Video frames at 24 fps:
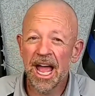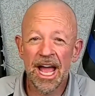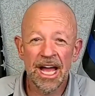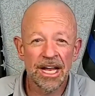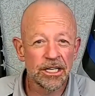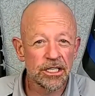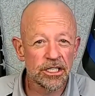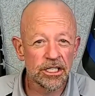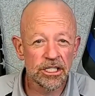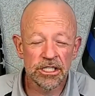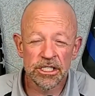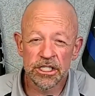
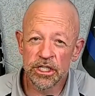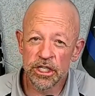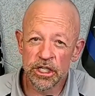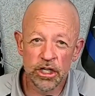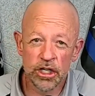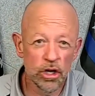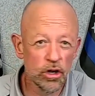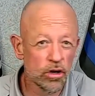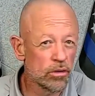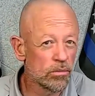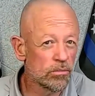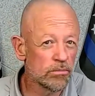and
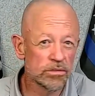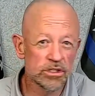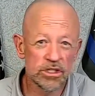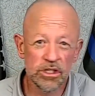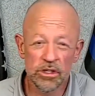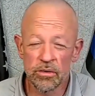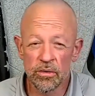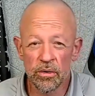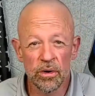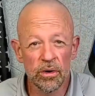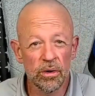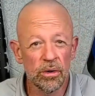just doom
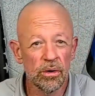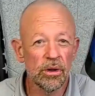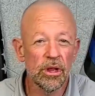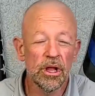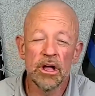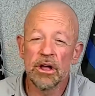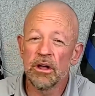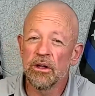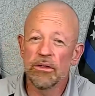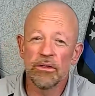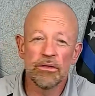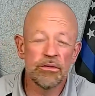scroll
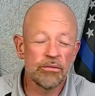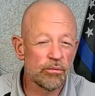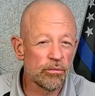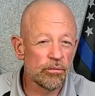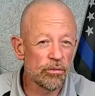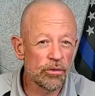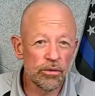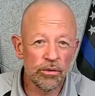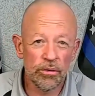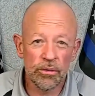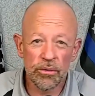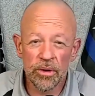
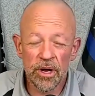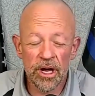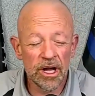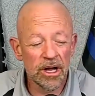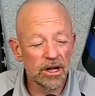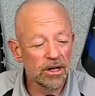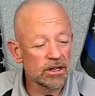through